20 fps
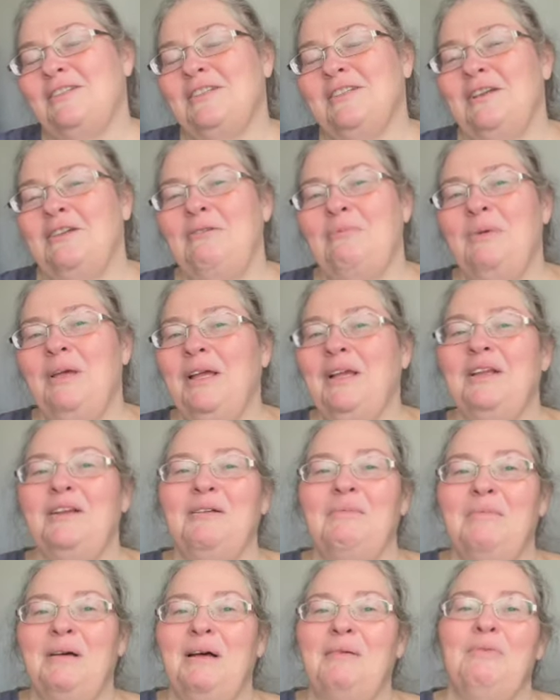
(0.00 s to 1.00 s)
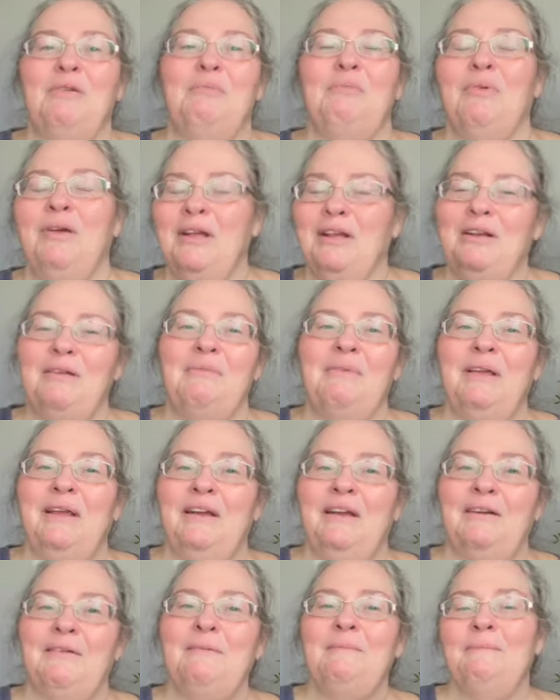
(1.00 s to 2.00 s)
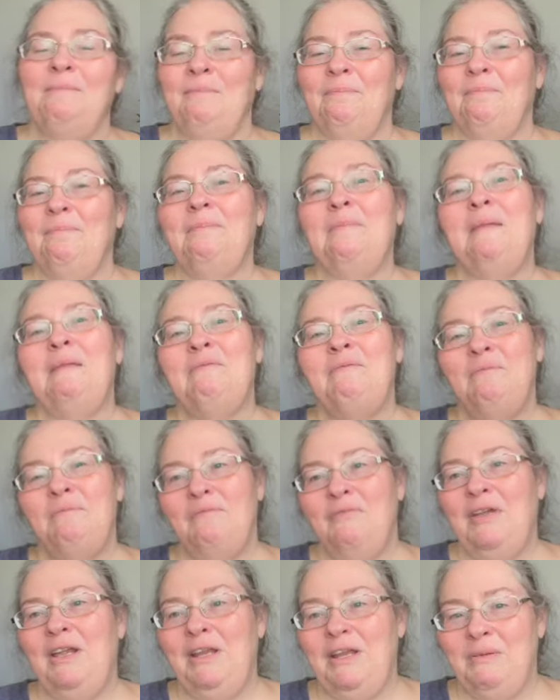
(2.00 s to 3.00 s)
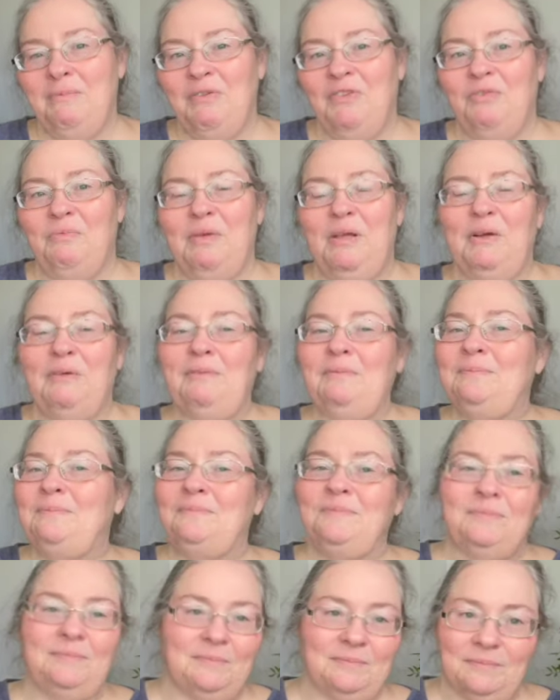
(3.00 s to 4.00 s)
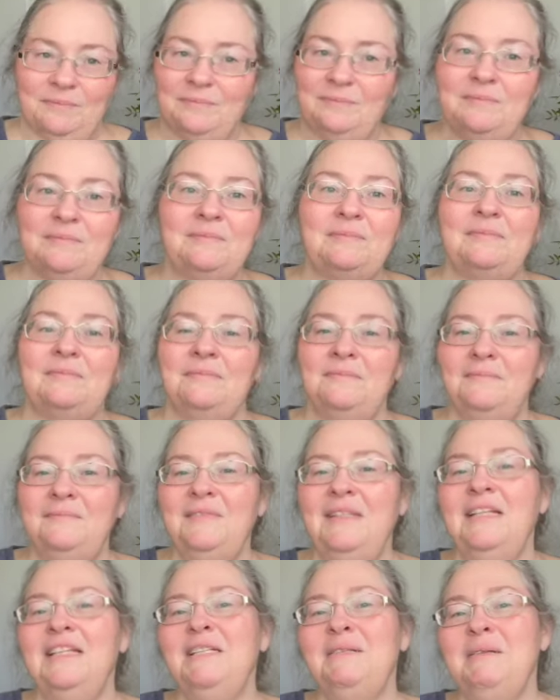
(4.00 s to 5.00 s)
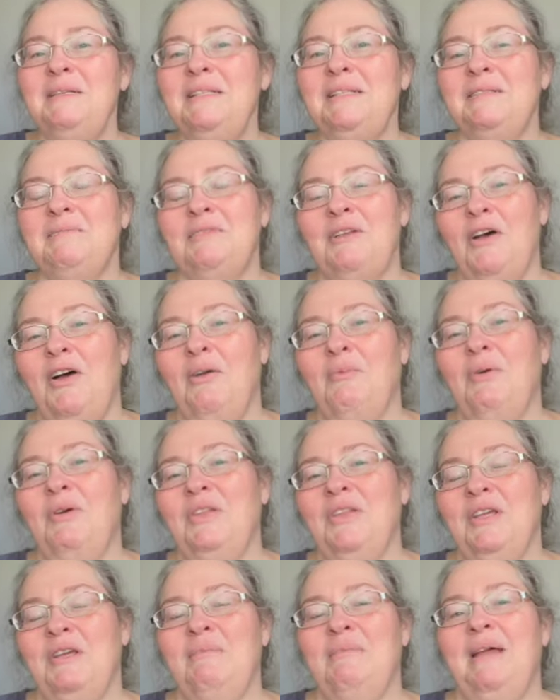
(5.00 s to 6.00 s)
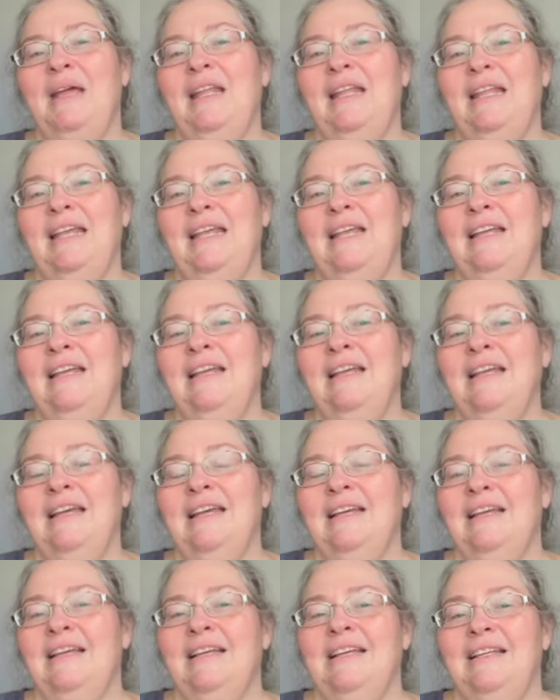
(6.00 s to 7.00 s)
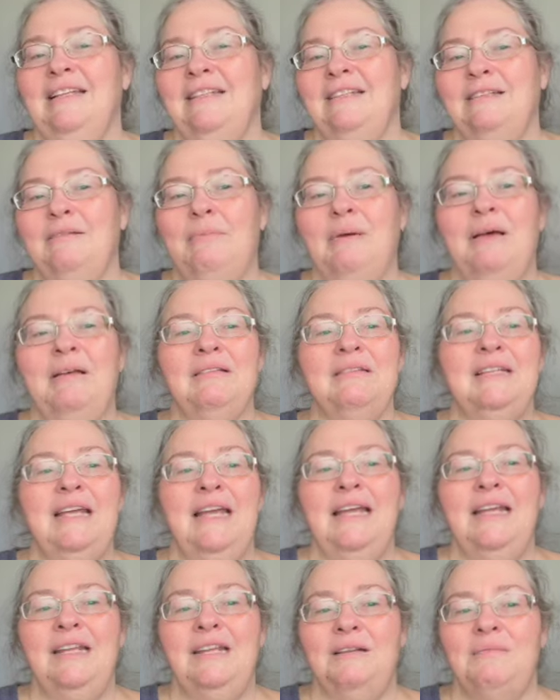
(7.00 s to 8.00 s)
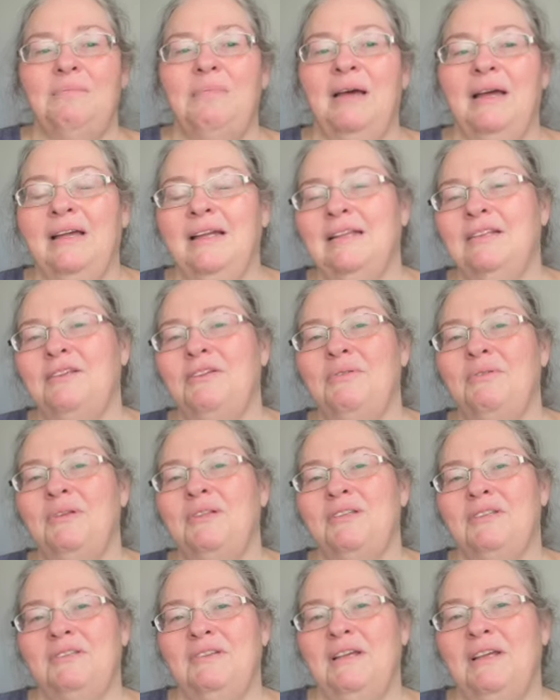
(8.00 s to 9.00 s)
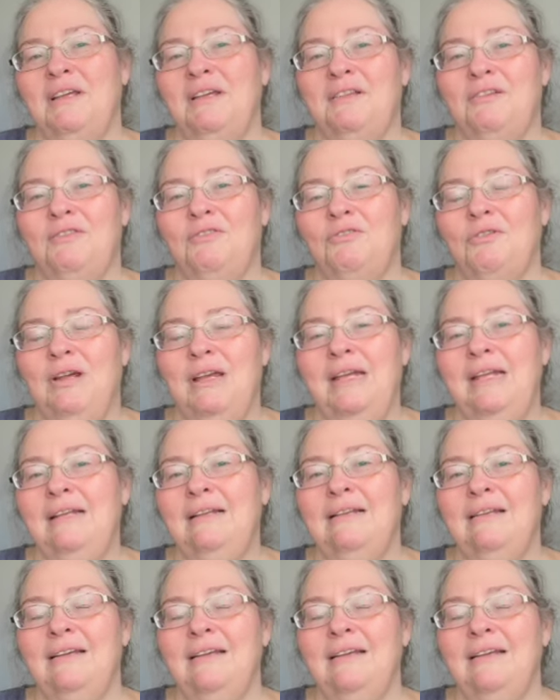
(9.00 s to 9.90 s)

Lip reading: So you're picking him up, you're bringing him here, feeding him his meal, spend some time with him, and then it's about taking him back to his train.